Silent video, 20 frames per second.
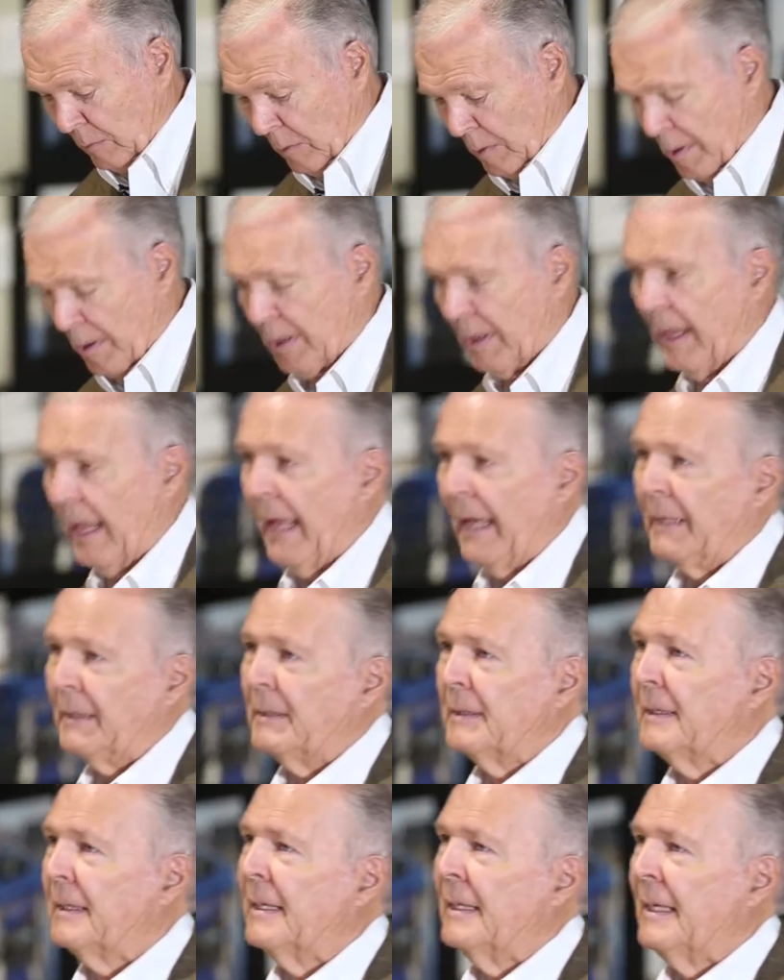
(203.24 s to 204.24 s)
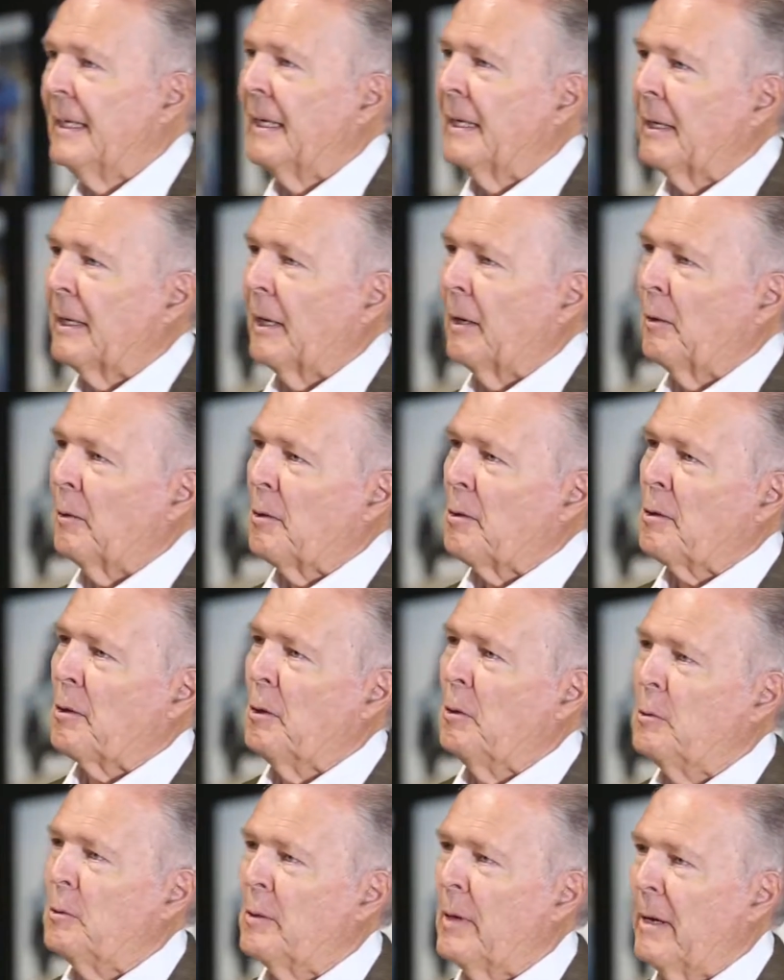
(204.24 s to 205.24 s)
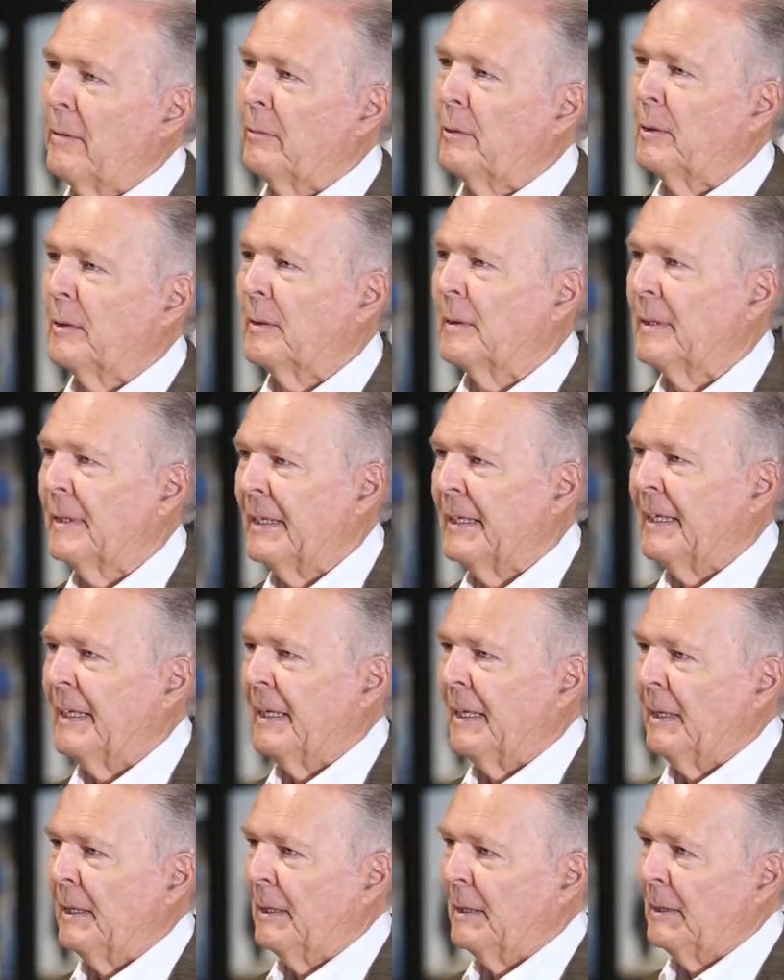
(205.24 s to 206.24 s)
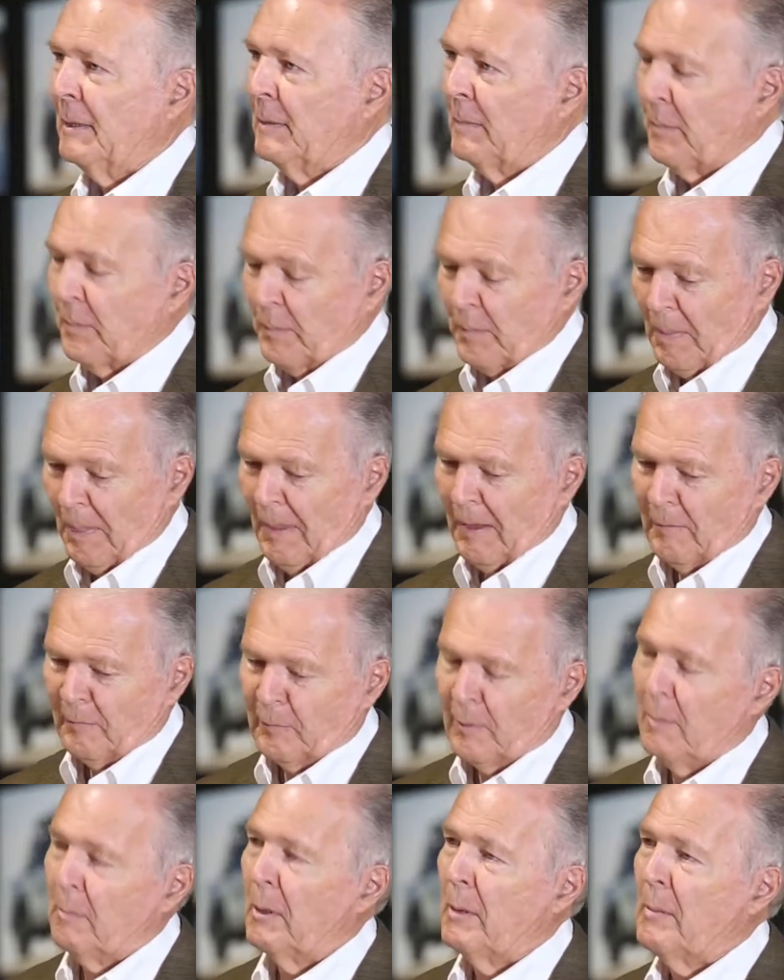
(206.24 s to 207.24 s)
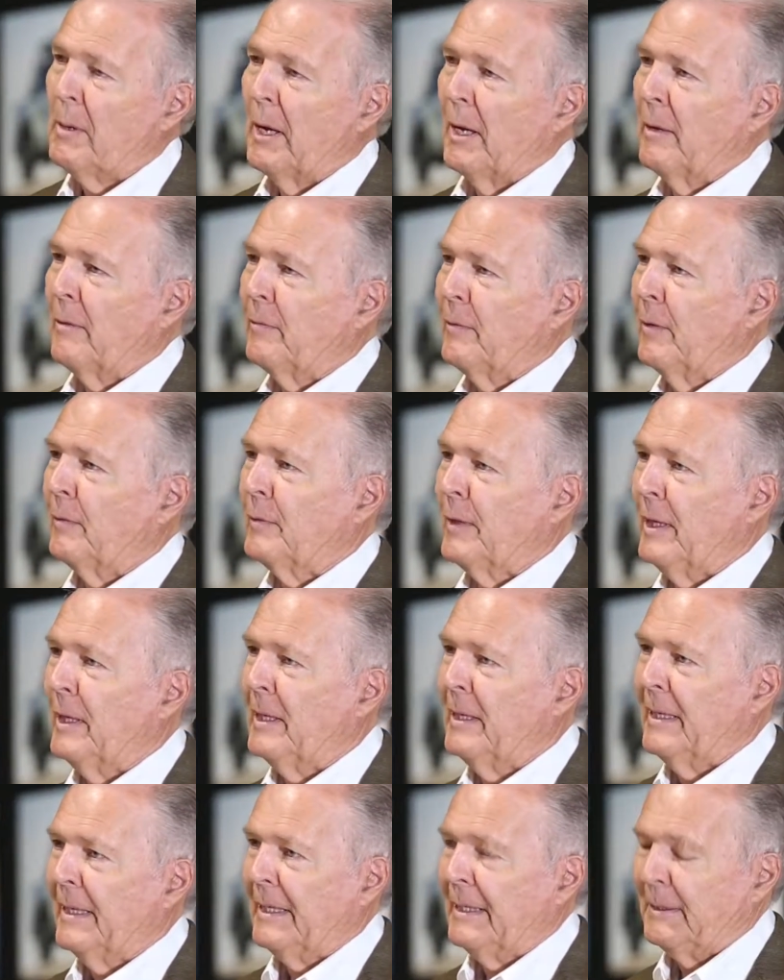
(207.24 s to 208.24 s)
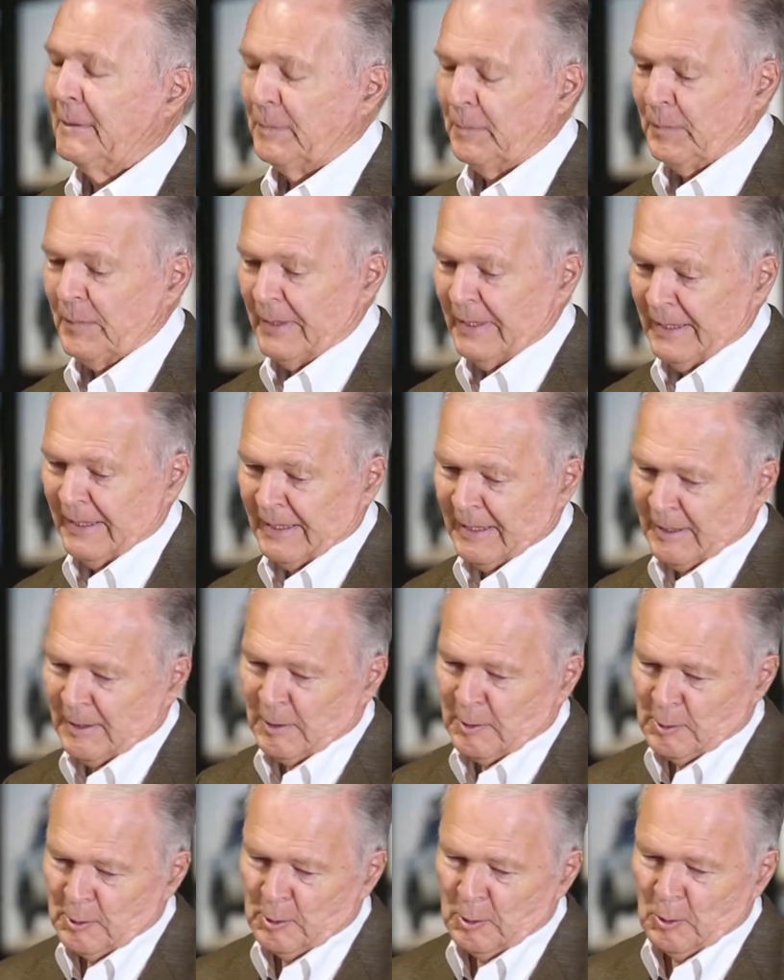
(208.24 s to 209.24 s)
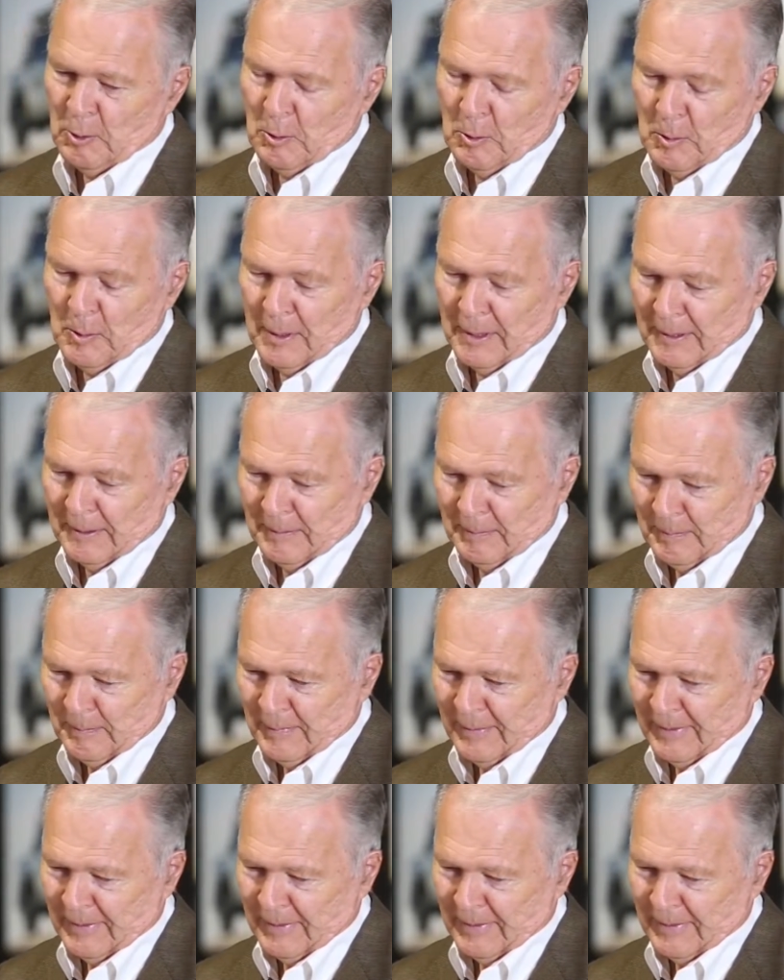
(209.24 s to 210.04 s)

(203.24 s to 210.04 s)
course they had Carroll's co-driver from Le Mans in '59. So